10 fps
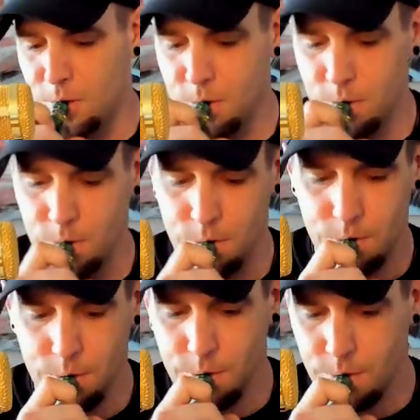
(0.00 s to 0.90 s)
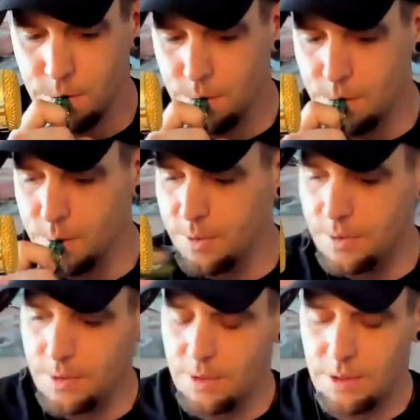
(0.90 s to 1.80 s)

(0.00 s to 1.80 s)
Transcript: No one is speaking in this clip.